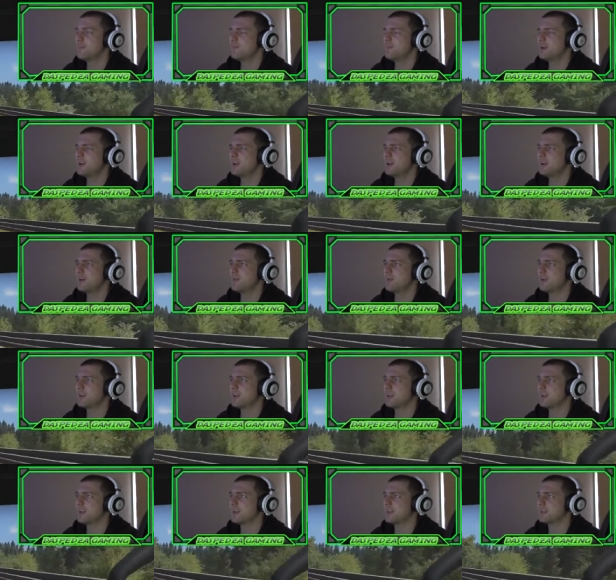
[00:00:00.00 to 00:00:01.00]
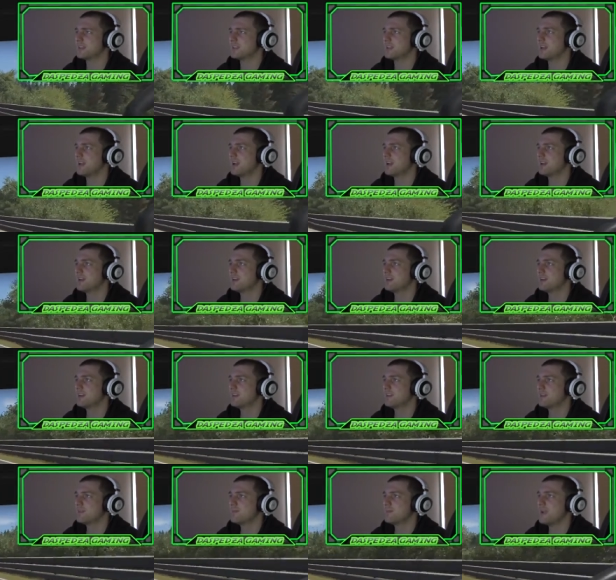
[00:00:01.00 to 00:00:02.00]
But I won't get into that.
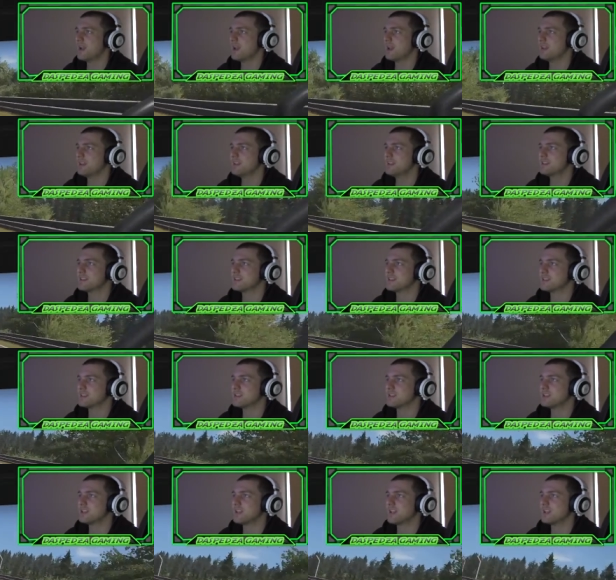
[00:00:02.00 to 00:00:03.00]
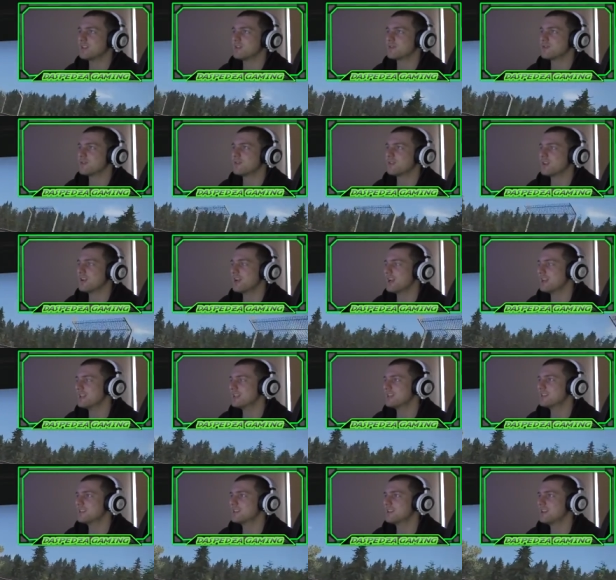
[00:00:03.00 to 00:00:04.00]
And this is just getting drawn out.
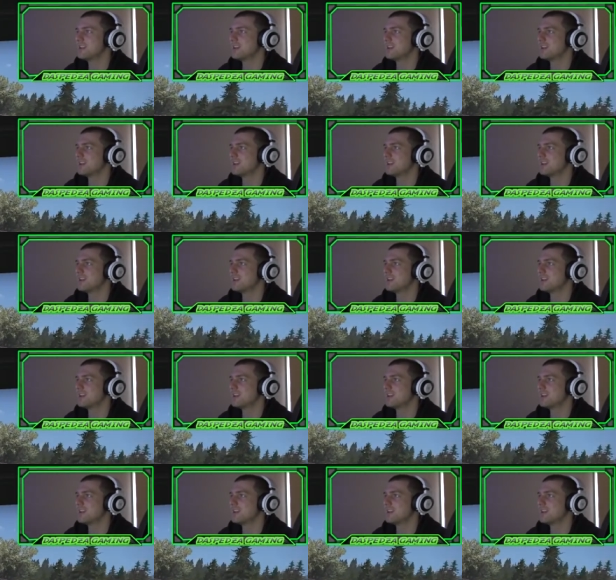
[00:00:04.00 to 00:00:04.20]
This,